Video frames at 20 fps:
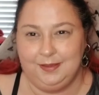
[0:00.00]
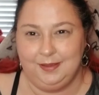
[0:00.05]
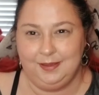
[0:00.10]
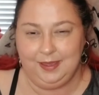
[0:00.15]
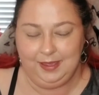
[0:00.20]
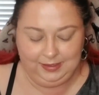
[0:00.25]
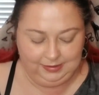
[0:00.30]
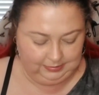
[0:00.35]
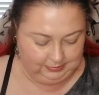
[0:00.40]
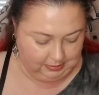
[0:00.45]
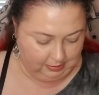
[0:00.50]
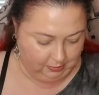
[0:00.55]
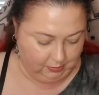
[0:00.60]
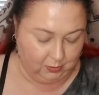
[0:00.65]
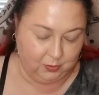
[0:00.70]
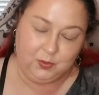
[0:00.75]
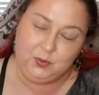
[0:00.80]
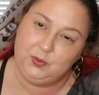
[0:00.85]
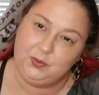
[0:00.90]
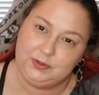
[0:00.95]
Hey
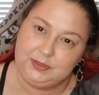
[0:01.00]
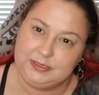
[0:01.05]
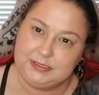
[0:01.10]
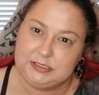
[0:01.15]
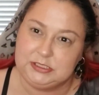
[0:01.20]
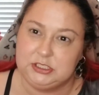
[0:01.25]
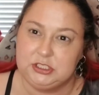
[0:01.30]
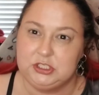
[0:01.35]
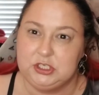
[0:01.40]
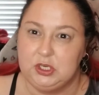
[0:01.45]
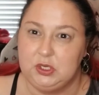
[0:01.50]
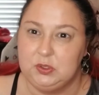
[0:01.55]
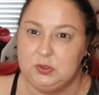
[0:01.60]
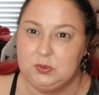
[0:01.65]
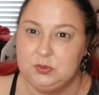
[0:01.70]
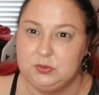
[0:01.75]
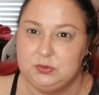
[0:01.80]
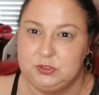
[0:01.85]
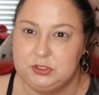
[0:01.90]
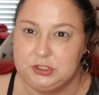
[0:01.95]
y'all, it's
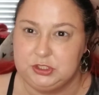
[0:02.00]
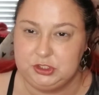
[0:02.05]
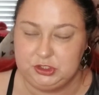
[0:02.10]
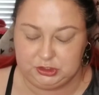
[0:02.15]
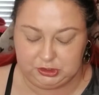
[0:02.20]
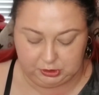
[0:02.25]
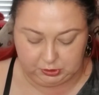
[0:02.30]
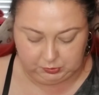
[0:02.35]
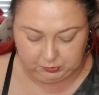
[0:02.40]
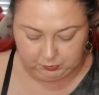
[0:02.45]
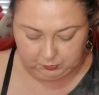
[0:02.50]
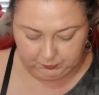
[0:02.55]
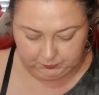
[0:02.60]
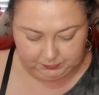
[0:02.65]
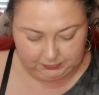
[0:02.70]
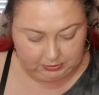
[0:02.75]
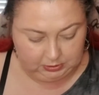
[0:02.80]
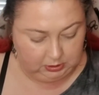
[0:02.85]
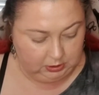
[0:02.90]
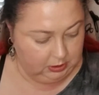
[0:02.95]
Joe, just Joe,
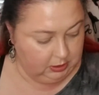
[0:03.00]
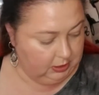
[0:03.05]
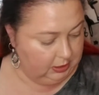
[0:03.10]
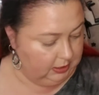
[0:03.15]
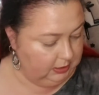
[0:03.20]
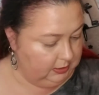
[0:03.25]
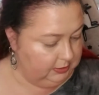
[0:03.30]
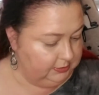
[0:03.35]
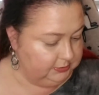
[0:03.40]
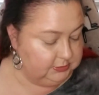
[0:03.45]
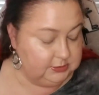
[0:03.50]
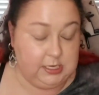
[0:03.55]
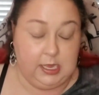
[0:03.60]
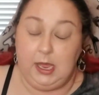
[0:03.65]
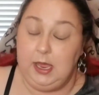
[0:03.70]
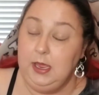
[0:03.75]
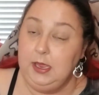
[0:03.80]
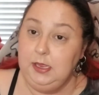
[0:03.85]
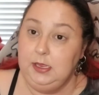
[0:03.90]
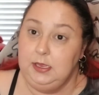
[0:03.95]
and
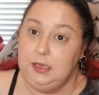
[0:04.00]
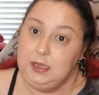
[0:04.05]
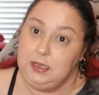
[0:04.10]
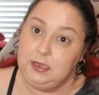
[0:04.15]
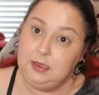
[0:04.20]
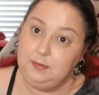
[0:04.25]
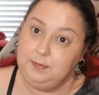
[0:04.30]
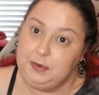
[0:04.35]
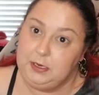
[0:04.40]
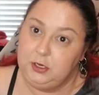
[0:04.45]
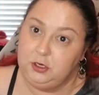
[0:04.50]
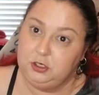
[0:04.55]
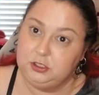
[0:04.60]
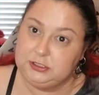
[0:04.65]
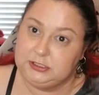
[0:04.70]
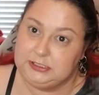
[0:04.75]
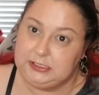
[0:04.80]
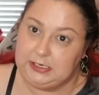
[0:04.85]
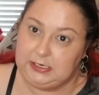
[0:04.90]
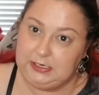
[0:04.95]
I am here
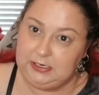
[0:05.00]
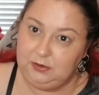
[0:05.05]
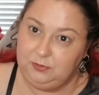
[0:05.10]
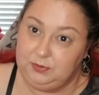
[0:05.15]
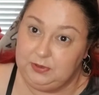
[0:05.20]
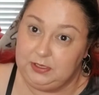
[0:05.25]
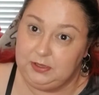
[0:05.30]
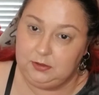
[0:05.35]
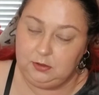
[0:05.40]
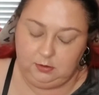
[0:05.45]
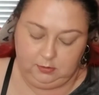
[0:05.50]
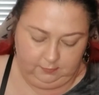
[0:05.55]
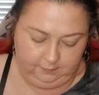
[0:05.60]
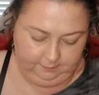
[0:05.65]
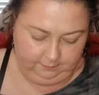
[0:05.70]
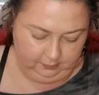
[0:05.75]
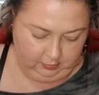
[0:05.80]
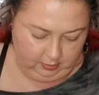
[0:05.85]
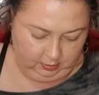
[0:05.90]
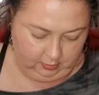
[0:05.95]
today with a
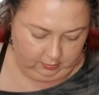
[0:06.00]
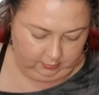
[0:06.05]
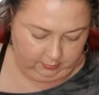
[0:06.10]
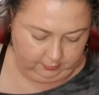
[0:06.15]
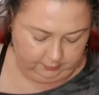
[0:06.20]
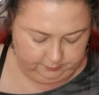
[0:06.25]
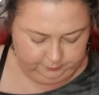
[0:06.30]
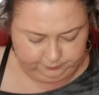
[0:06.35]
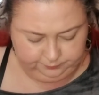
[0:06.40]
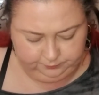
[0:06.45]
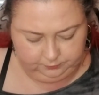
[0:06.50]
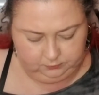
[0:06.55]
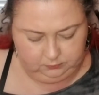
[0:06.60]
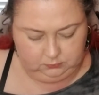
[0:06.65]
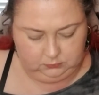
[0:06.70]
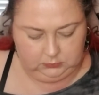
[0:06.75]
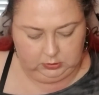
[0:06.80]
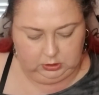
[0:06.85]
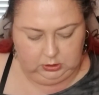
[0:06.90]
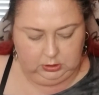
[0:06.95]
kind
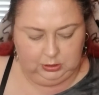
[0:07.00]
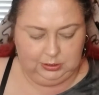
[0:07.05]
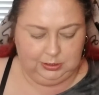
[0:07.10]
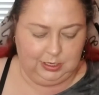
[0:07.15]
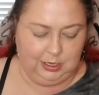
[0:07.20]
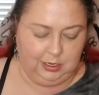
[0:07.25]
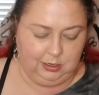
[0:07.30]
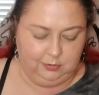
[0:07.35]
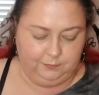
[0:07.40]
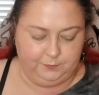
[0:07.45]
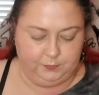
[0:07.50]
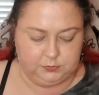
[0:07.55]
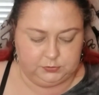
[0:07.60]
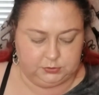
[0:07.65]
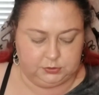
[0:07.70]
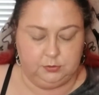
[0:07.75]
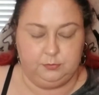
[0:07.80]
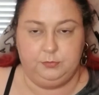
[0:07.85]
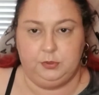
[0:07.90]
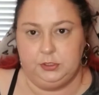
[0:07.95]
of first
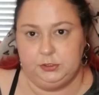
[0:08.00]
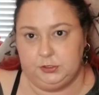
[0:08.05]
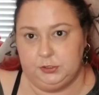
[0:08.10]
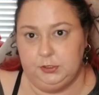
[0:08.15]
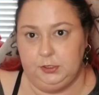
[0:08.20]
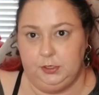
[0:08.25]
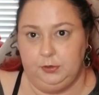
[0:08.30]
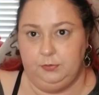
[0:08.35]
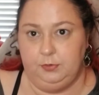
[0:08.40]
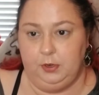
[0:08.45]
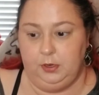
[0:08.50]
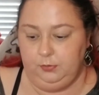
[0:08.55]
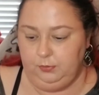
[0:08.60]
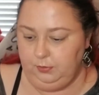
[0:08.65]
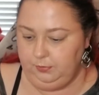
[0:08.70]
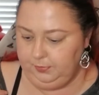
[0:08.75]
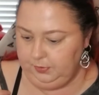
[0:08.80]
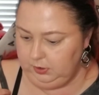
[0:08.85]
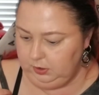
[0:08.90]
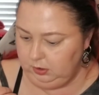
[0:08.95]
impression get ready with
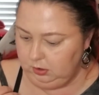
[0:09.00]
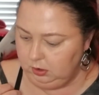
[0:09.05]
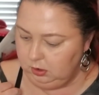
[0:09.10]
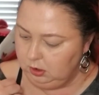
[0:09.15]
me.